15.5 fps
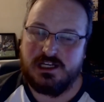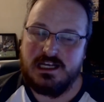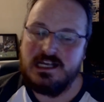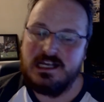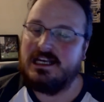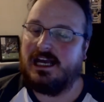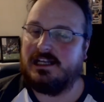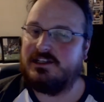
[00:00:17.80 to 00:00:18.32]

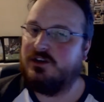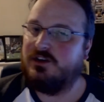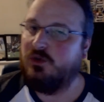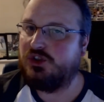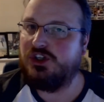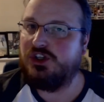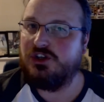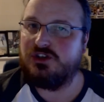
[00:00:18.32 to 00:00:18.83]
That's an
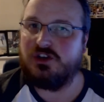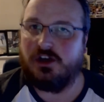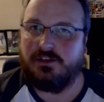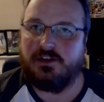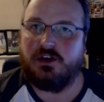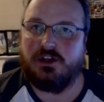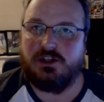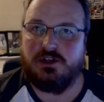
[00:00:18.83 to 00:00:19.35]
auction site that
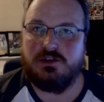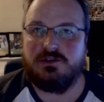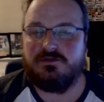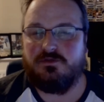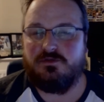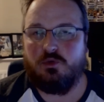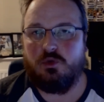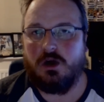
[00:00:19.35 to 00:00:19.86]
I use
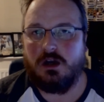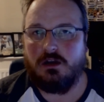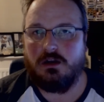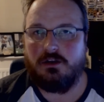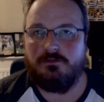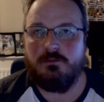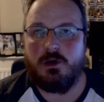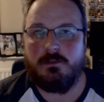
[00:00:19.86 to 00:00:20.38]
for a lot
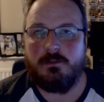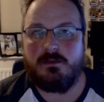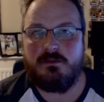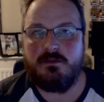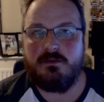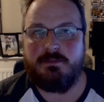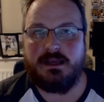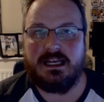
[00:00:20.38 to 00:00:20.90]
of my
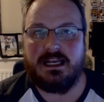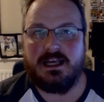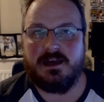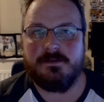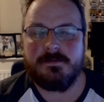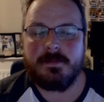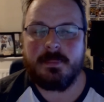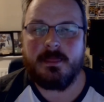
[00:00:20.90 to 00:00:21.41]
memorabilia.
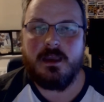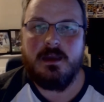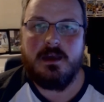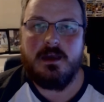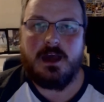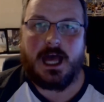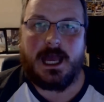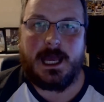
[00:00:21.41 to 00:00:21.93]

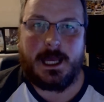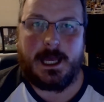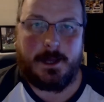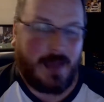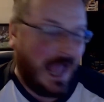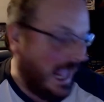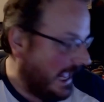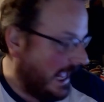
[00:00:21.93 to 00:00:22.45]

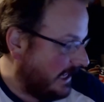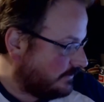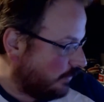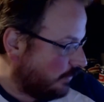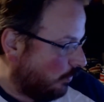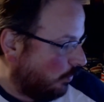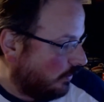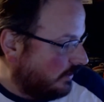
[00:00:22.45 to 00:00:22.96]
And
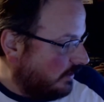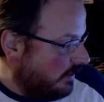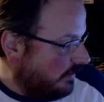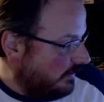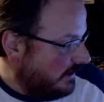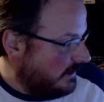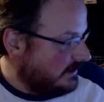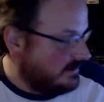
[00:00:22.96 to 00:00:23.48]
one of the
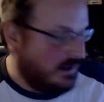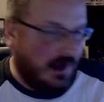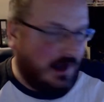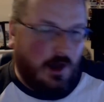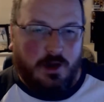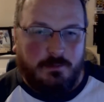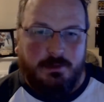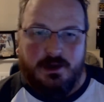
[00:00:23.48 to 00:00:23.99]
things that
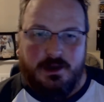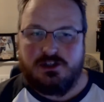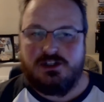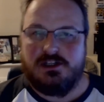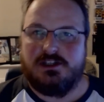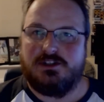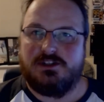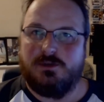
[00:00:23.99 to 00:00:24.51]
I
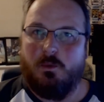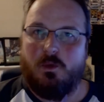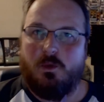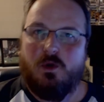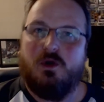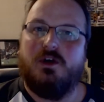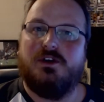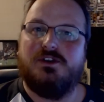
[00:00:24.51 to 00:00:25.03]
purchased
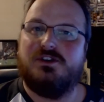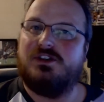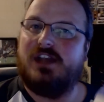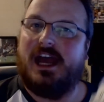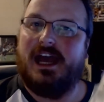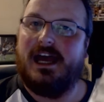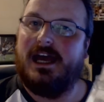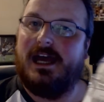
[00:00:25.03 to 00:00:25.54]
was
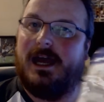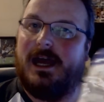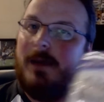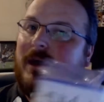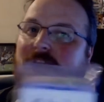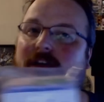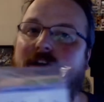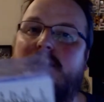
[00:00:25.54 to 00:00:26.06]
a
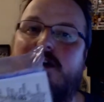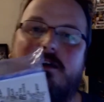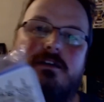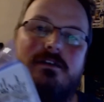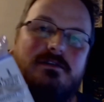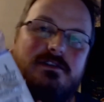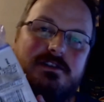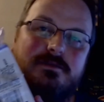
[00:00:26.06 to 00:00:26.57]
pack of
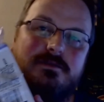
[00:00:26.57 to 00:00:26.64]
cards.